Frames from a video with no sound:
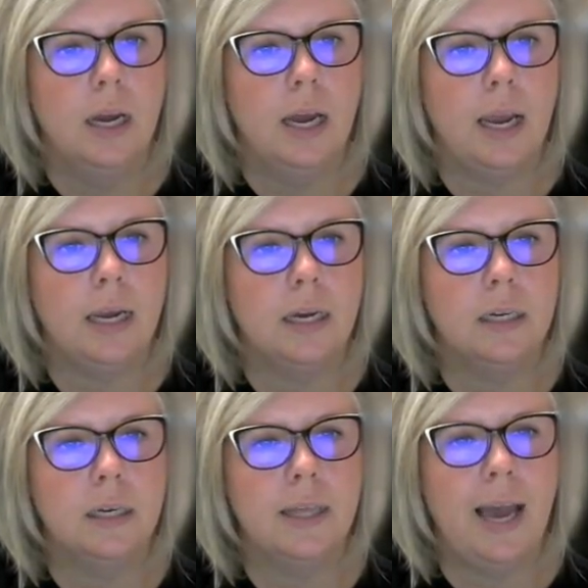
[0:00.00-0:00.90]

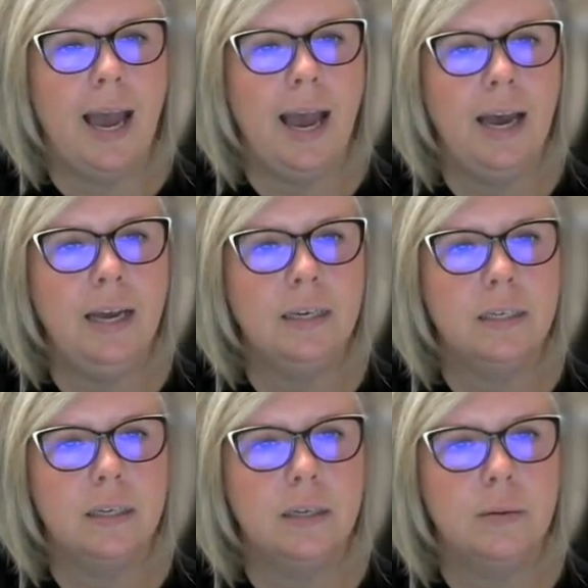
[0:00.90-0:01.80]
And the hat
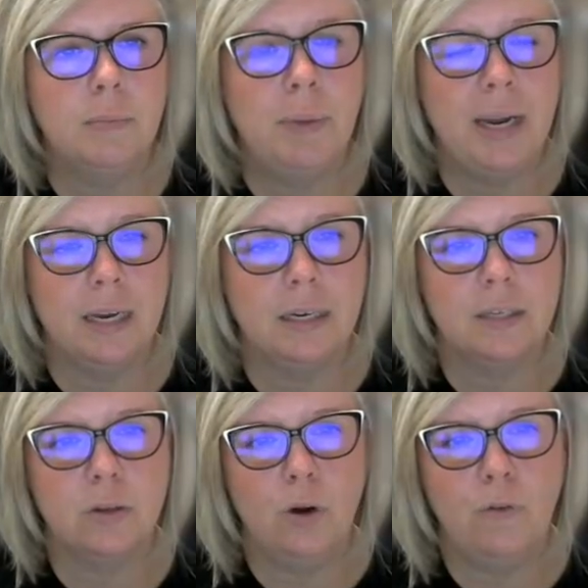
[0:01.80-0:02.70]
band
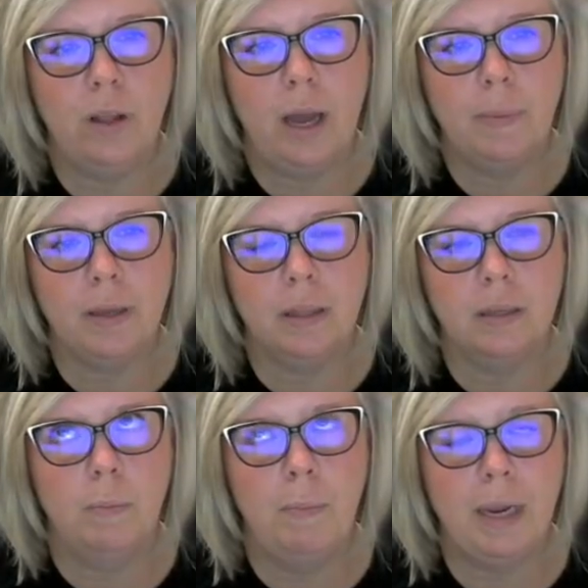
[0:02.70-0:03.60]
is overlapping
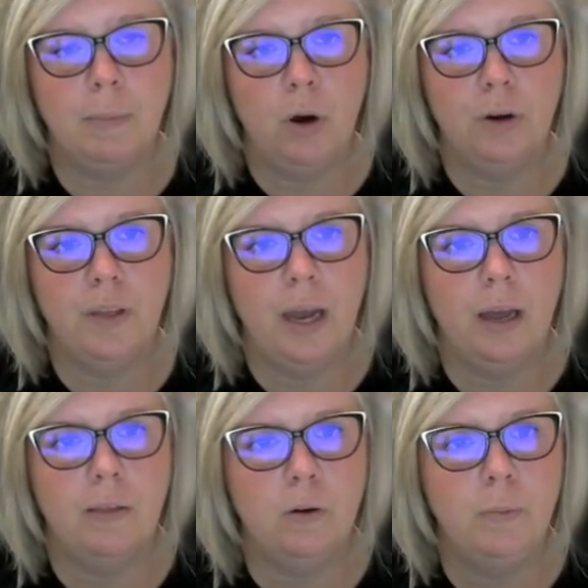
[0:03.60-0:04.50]
the main part of the
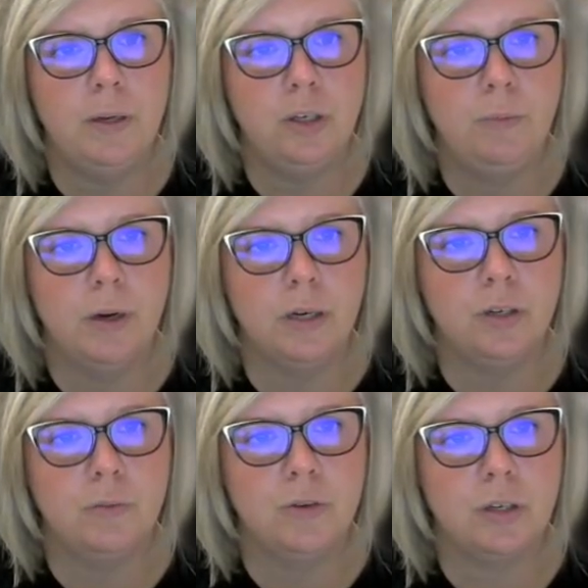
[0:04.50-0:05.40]
hat a little bit too much,
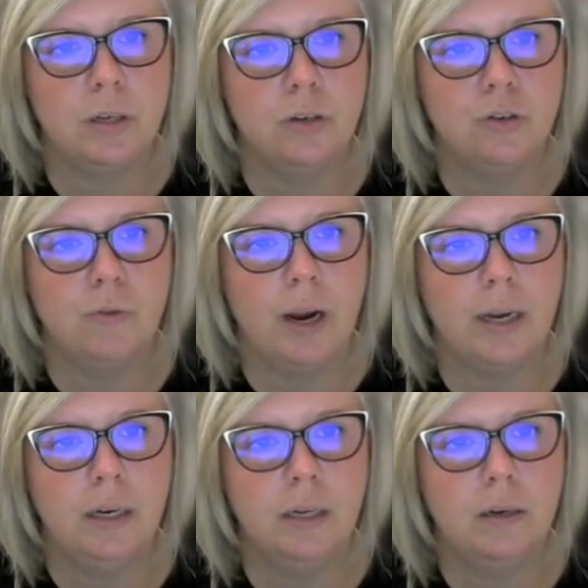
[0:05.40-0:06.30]
so I'm just going to drag
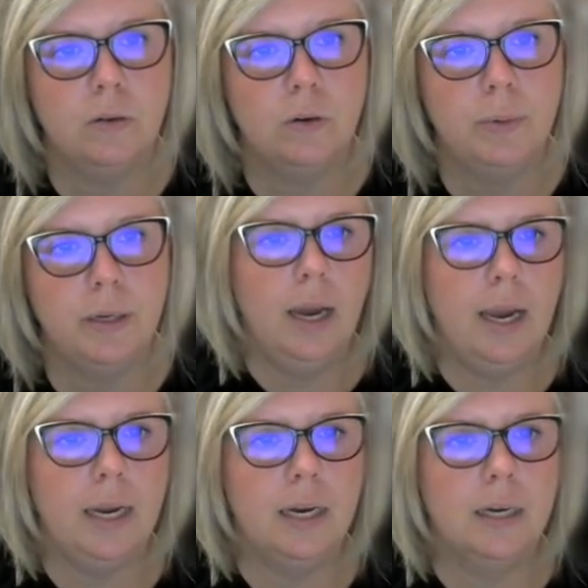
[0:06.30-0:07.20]
it in a little bit.
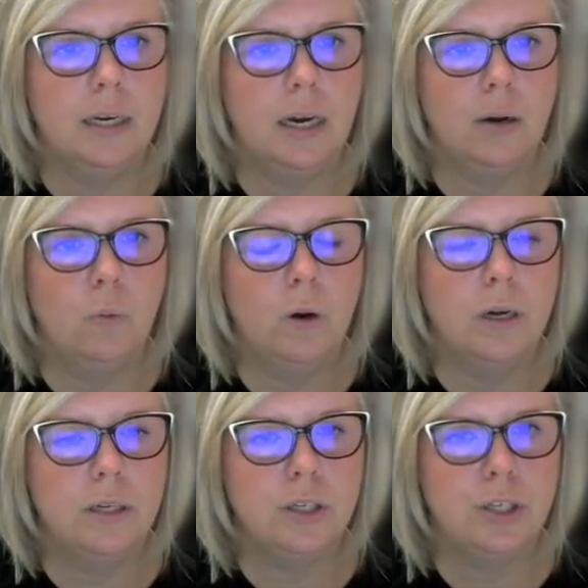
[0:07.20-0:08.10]
And I
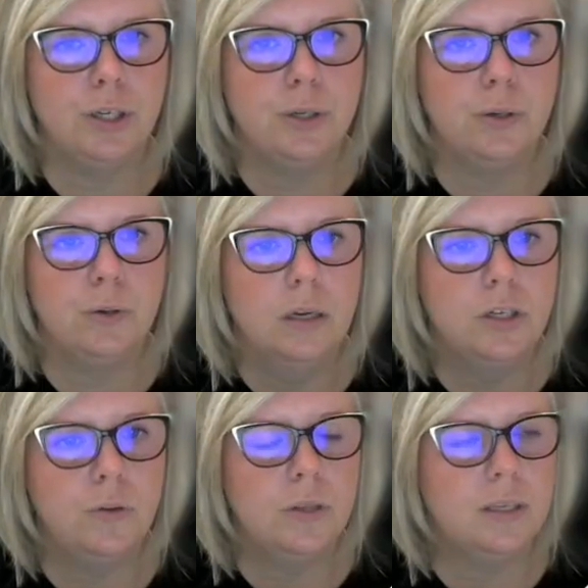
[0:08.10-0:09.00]
want to
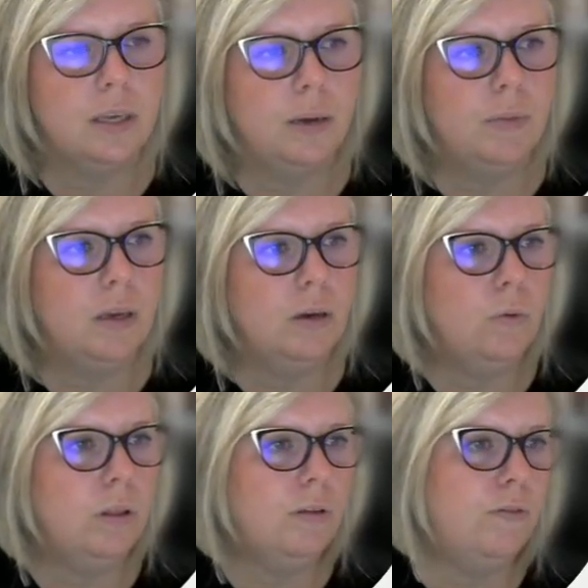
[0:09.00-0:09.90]
do the same thing
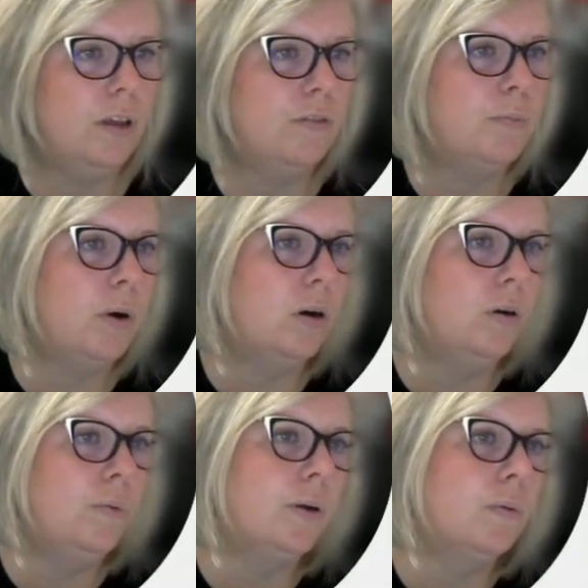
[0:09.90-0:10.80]
with the fluff
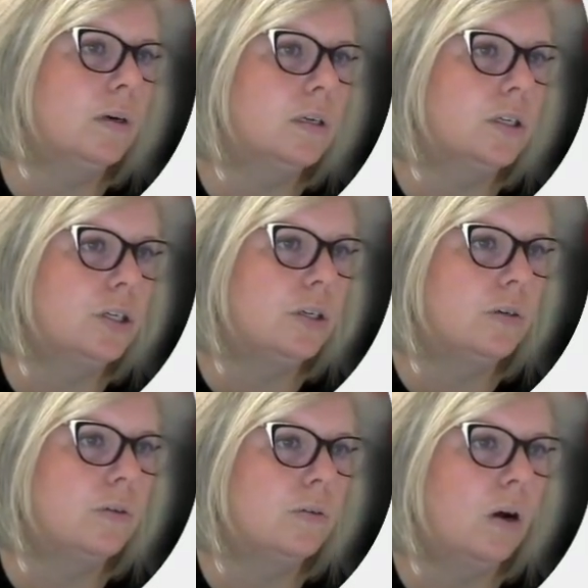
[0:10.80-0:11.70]
ball. We want
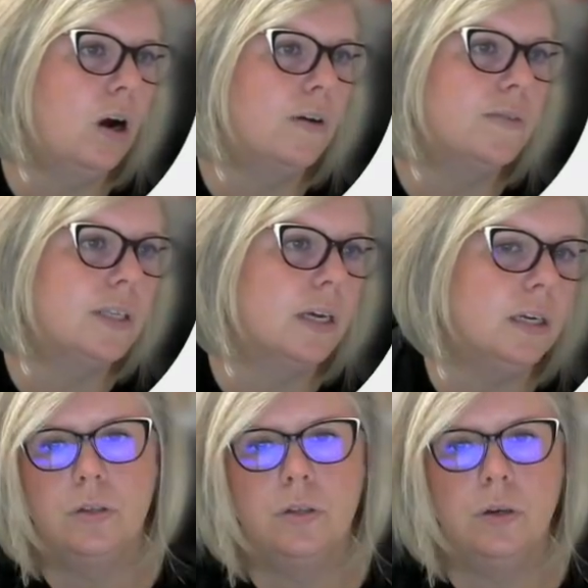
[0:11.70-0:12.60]
to offset
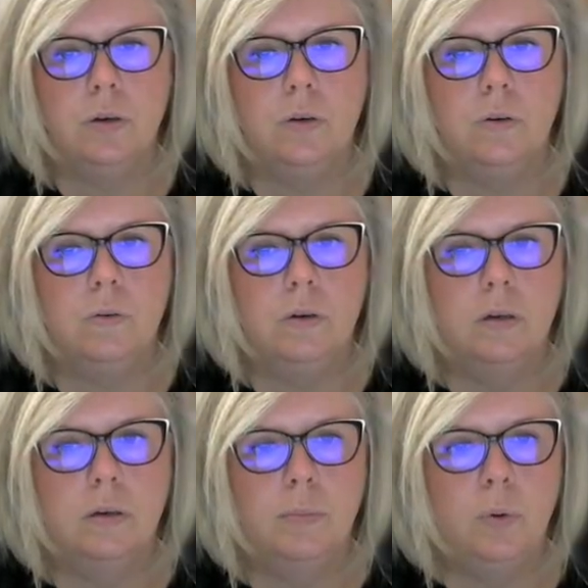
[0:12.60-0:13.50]
it. So
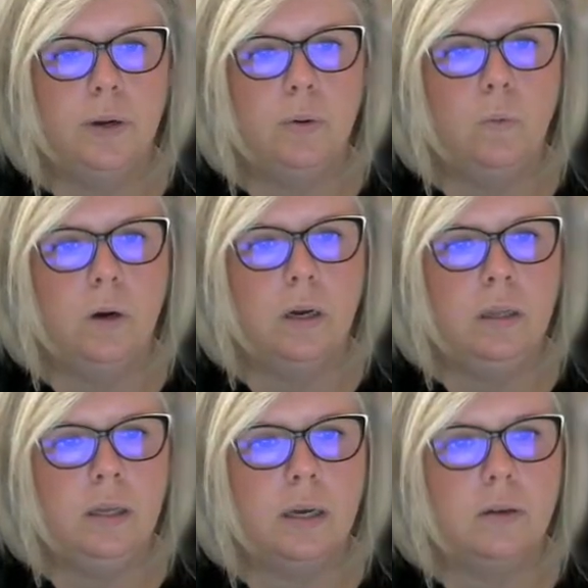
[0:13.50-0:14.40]

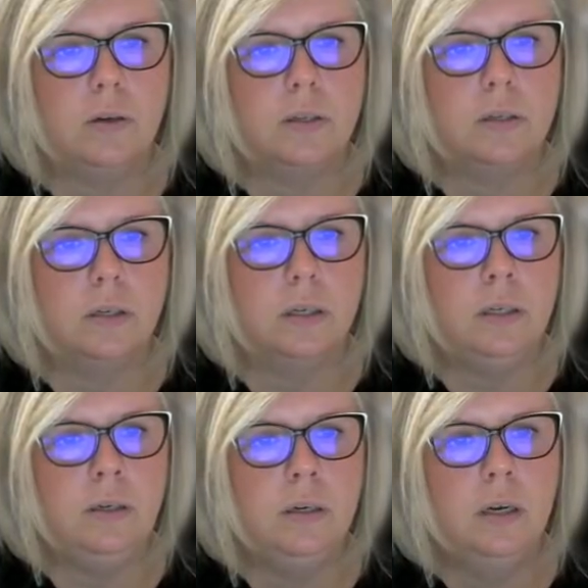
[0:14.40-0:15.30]
0.1, that looks
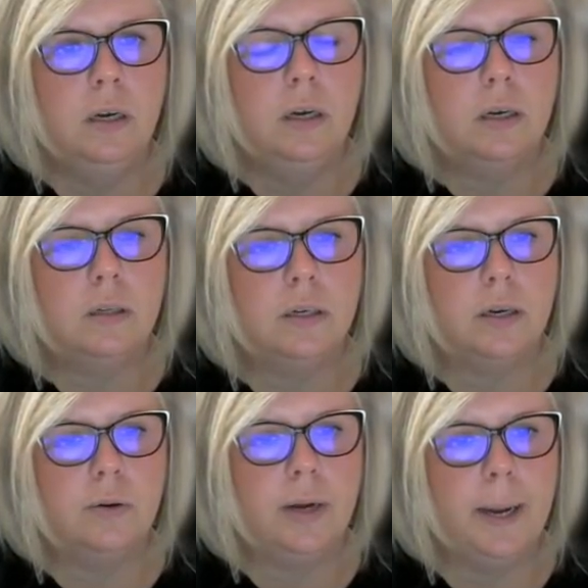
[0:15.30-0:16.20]
good.
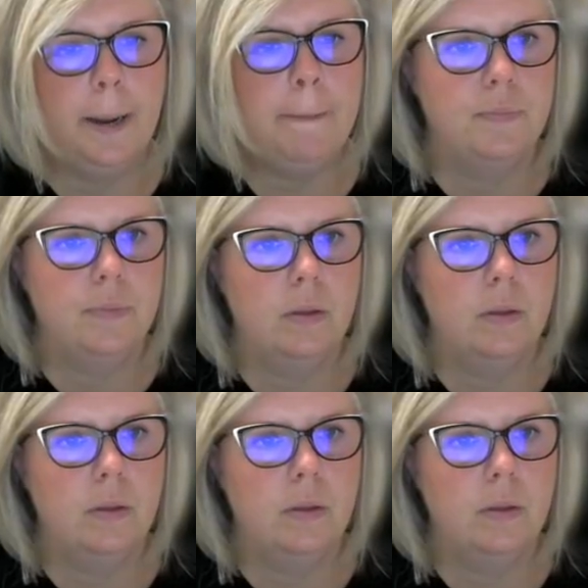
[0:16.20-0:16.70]
Click OK.